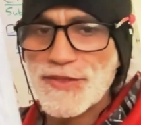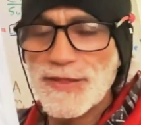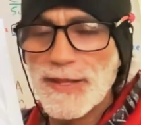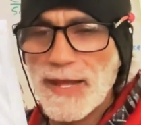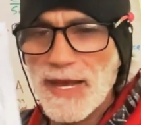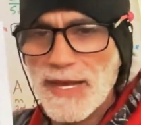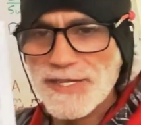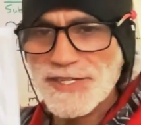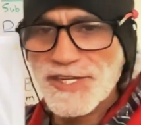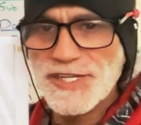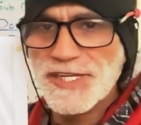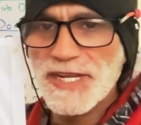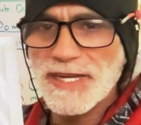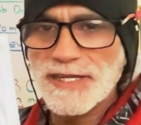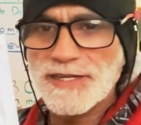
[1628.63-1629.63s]
has
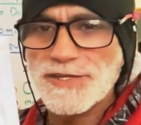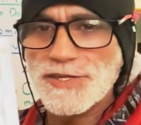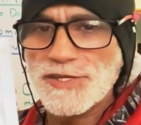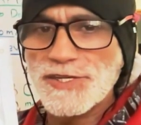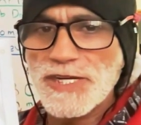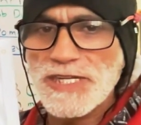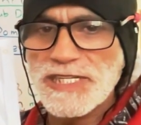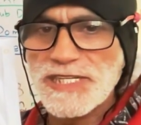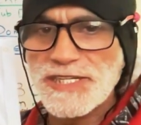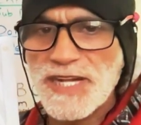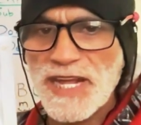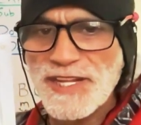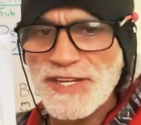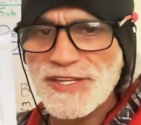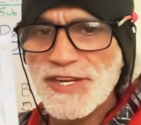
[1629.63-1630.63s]
6. You see, it's
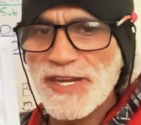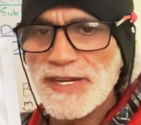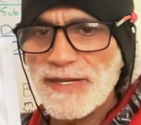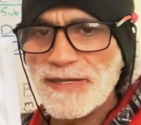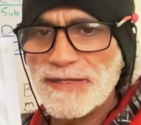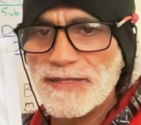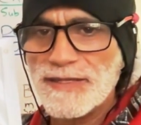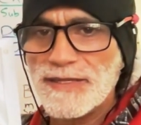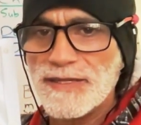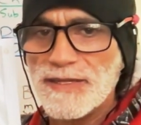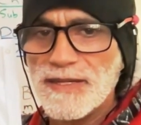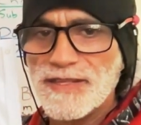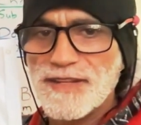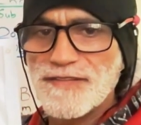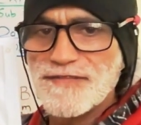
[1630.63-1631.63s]
denser.
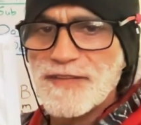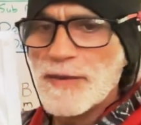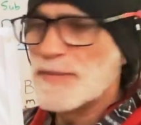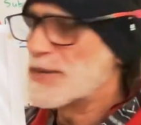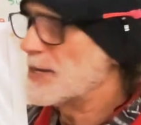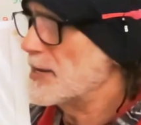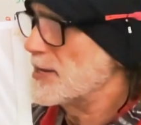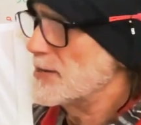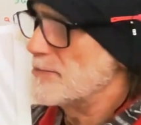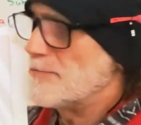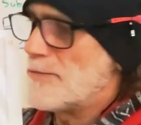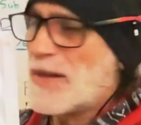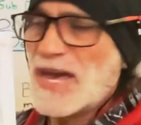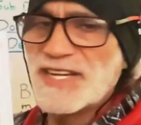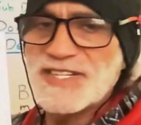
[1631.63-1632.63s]
The feminine
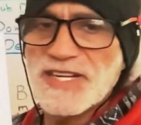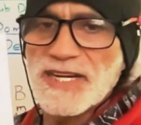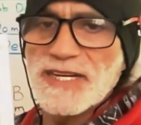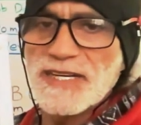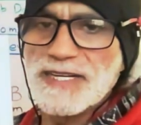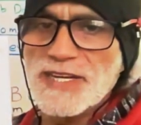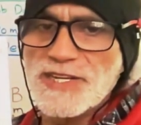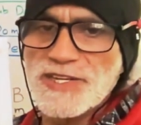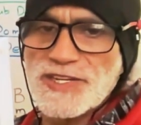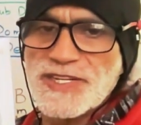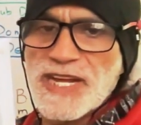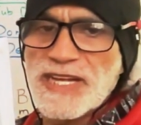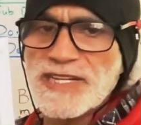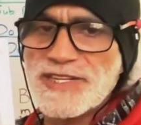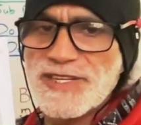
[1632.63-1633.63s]
matter is
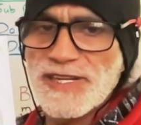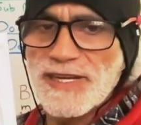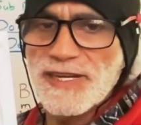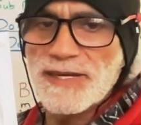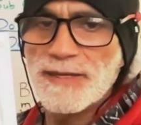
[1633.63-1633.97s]
denser.